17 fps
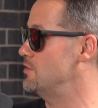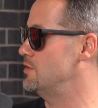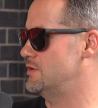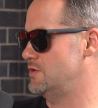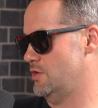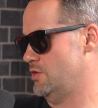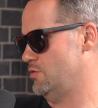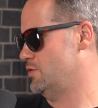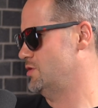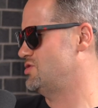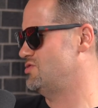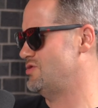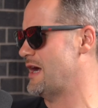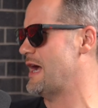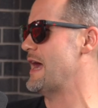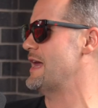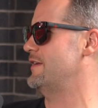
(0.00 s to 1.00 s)
In other words,
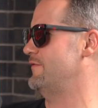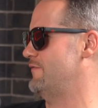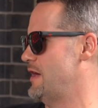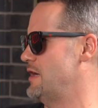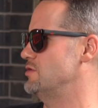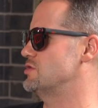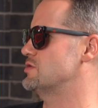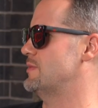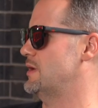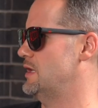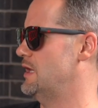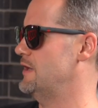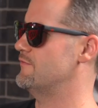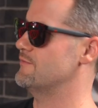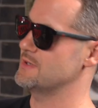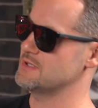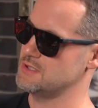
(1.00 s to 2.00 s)
you're not adding value to my
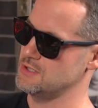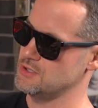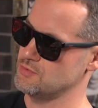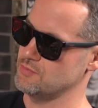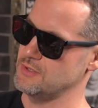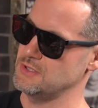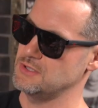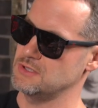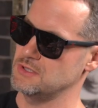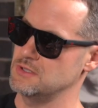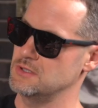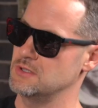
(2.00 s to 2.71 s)
life, my situation.